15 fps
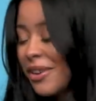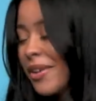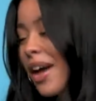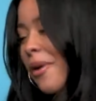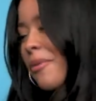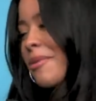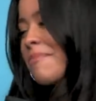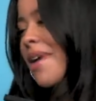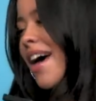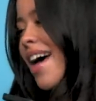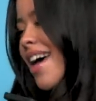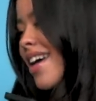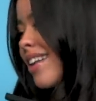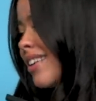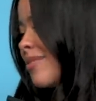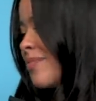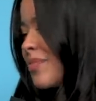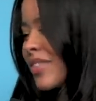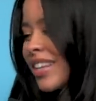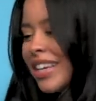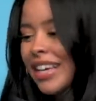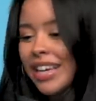no, yeah, we yeah.
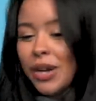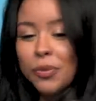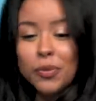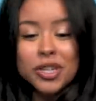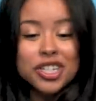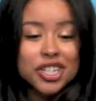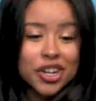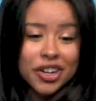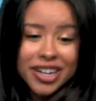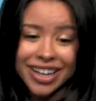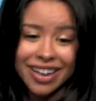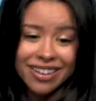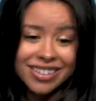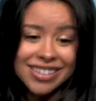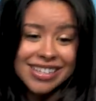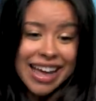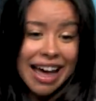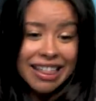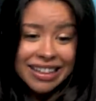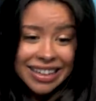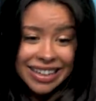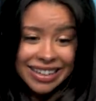met, we shared a kale
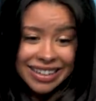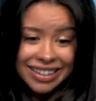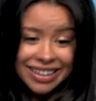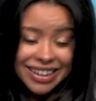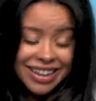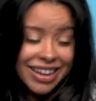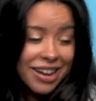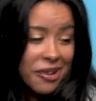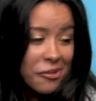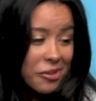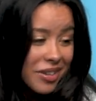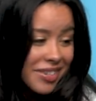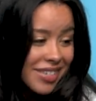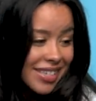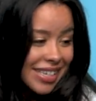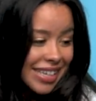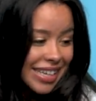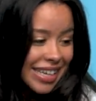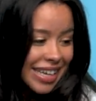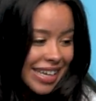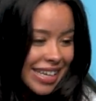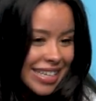salad, and it was
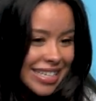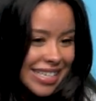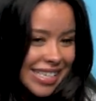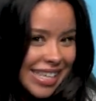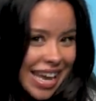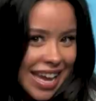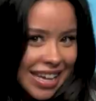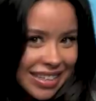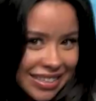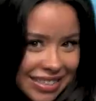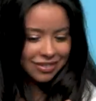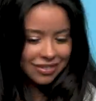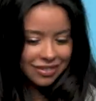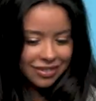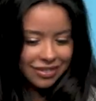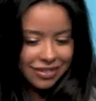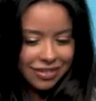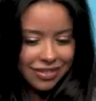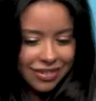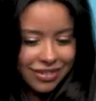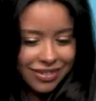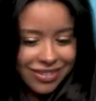insane.
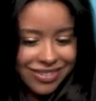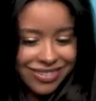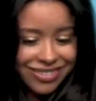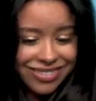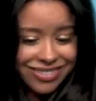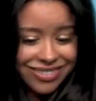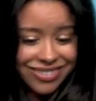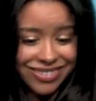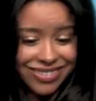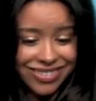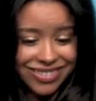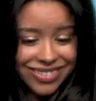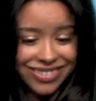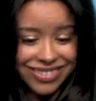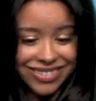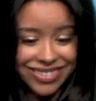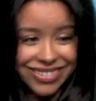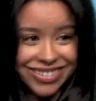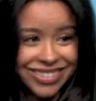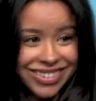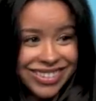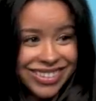Wait, the salad or the
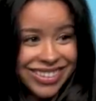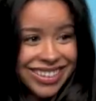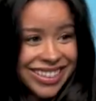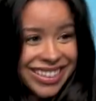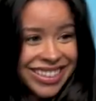fact that y'all